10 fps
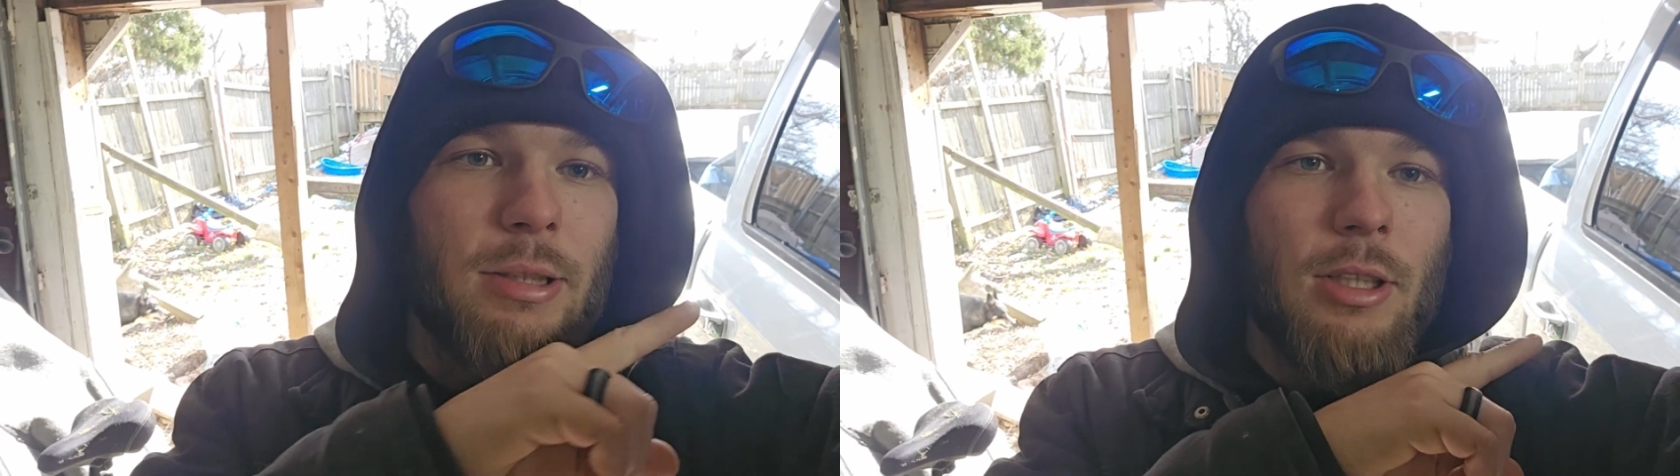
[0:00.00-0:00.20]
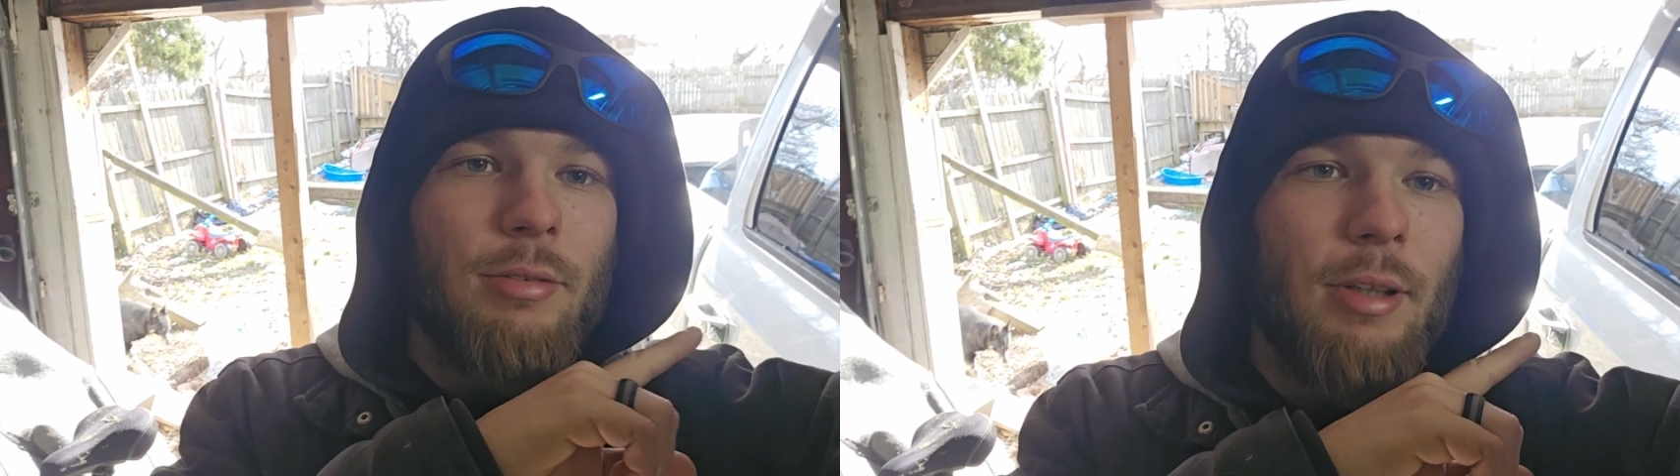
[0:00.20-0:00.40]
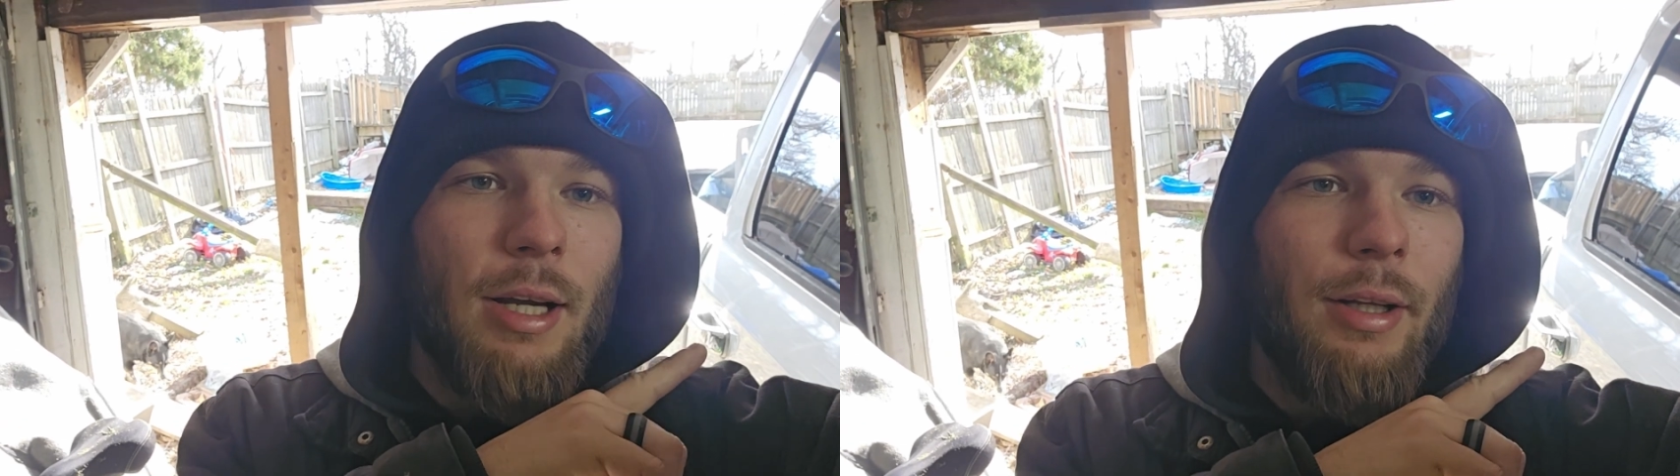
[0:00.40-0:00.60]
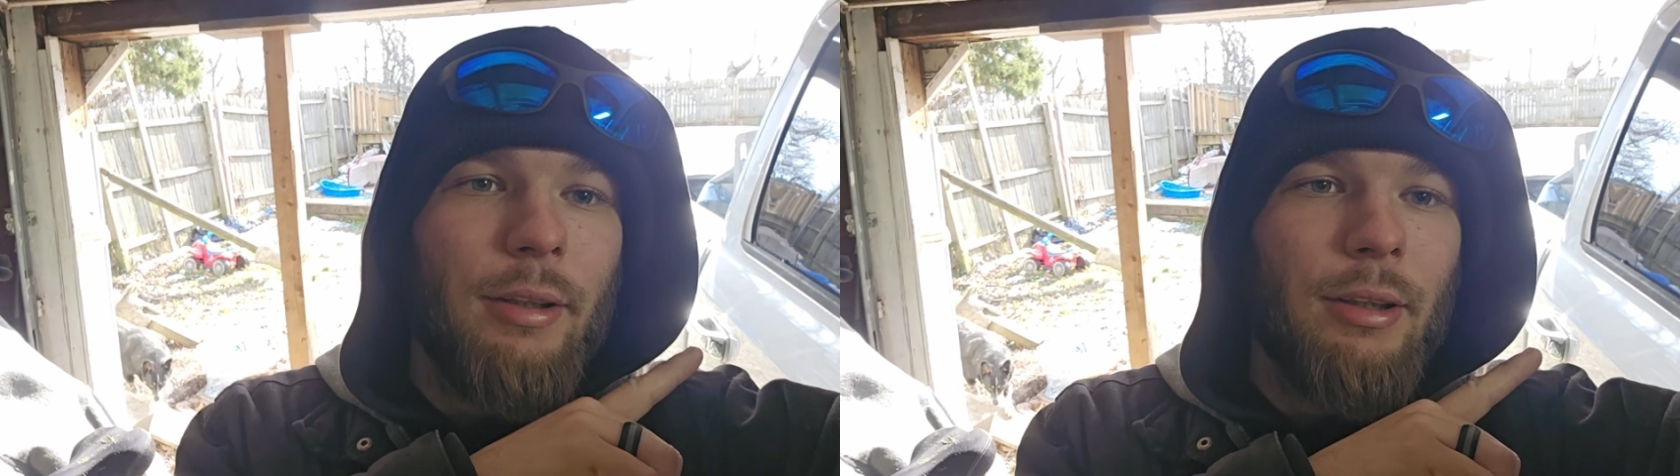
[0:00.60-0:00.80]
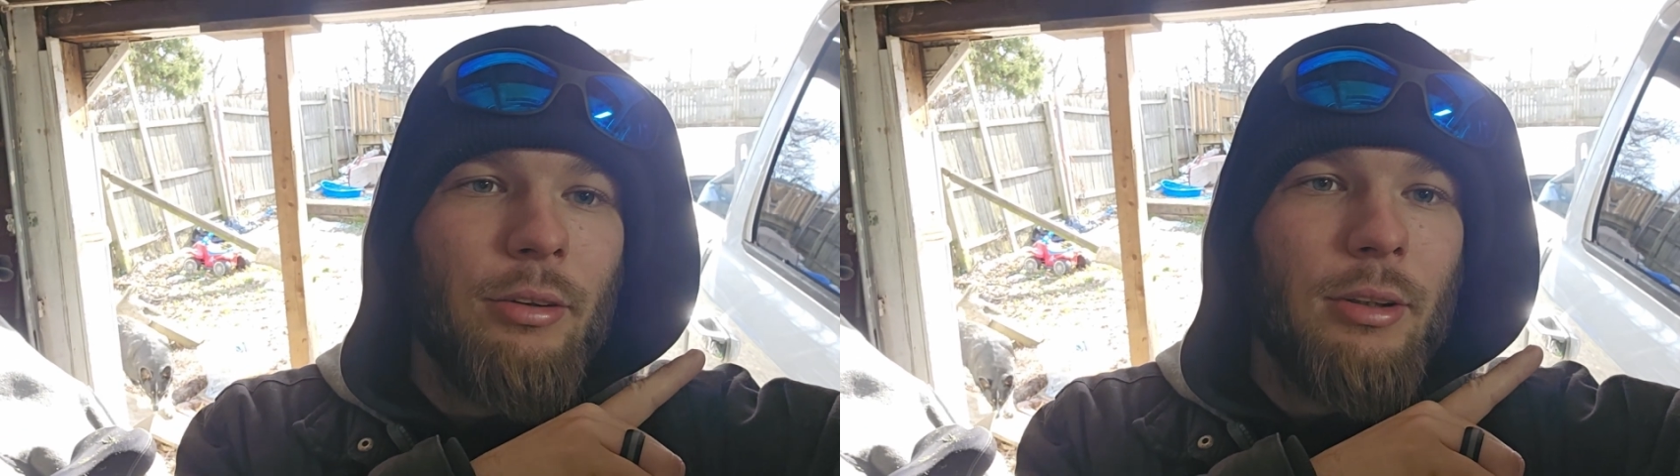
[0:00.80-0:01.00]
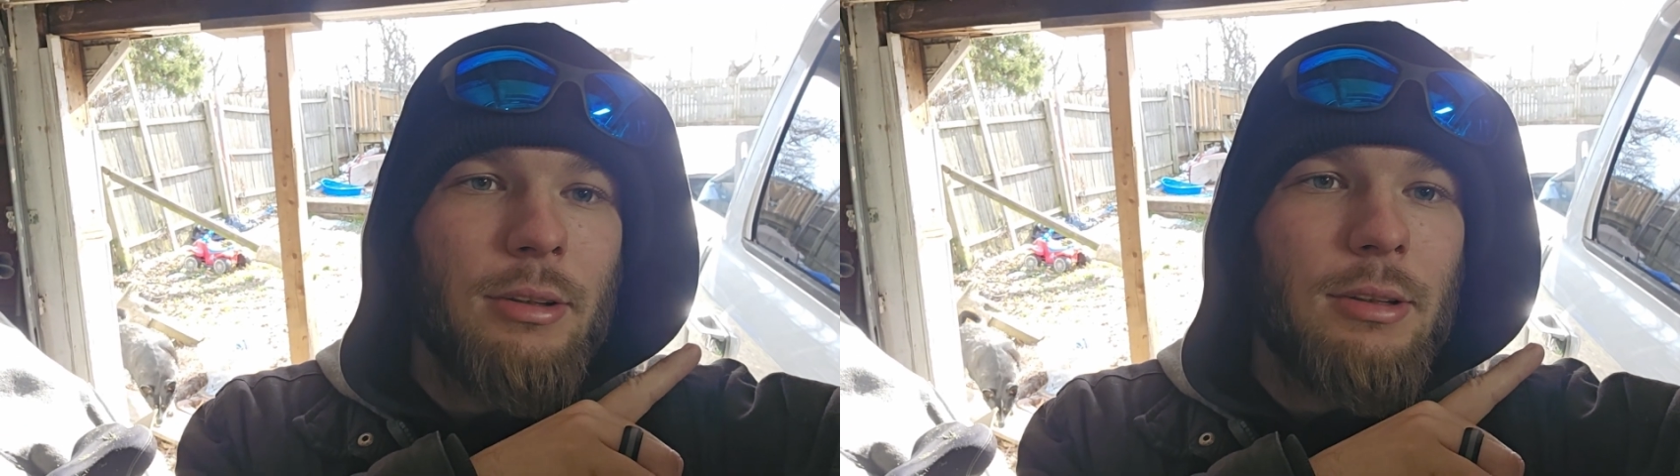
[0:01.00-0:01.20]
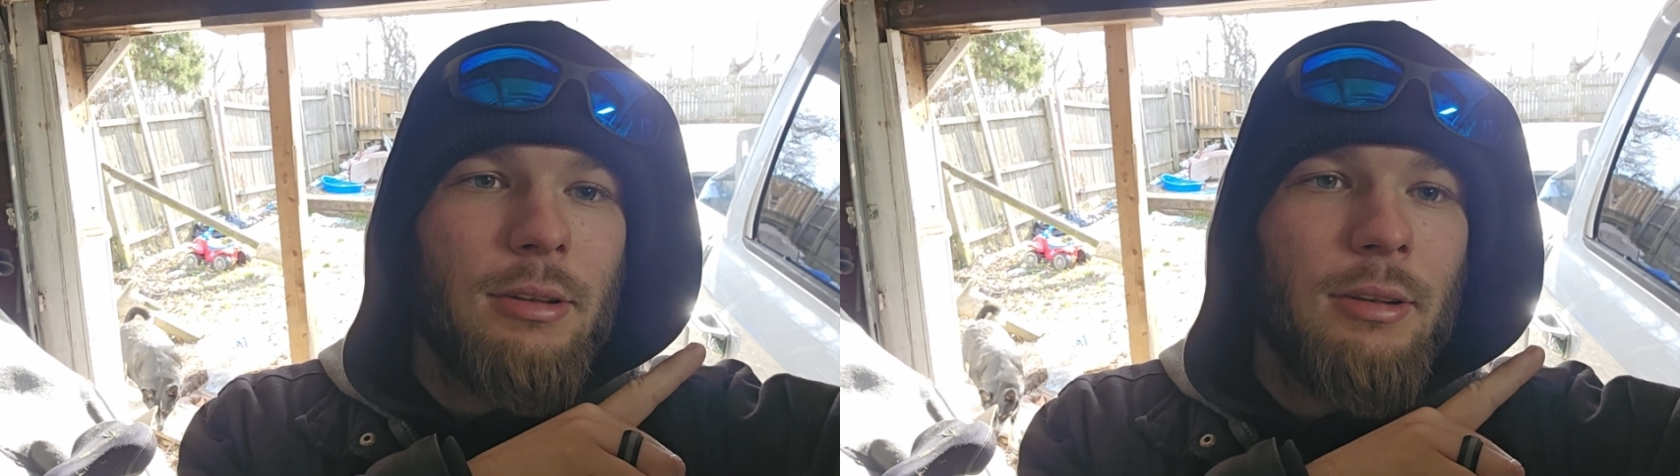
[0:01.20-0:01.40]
off of how that thing looks,